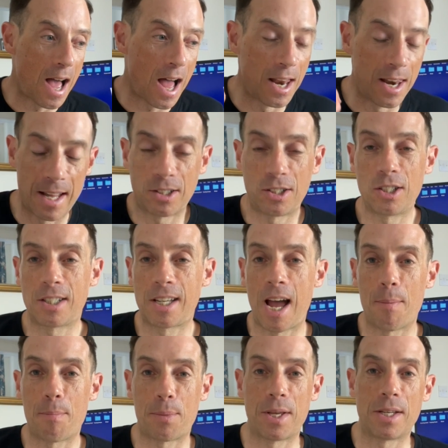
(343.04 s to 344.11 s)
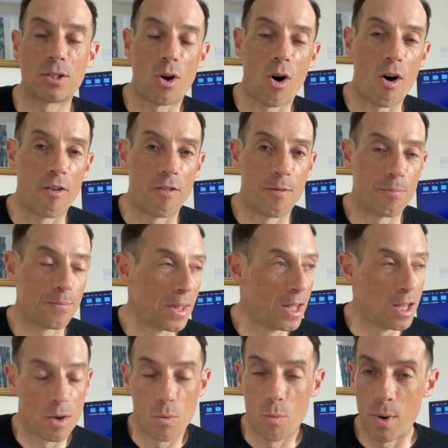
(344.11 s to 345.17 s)
And let's just cap this off.
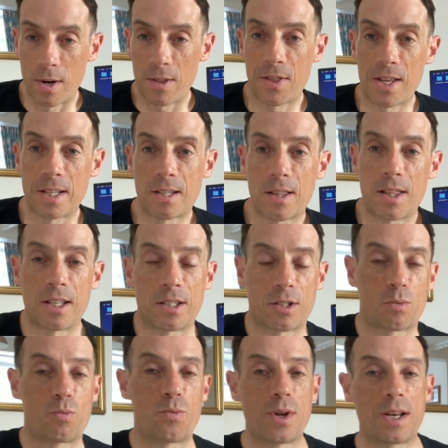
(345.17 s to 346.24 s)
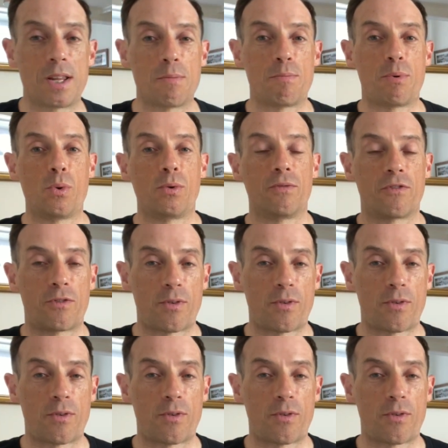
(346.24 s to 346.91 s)
One of the things I think is really important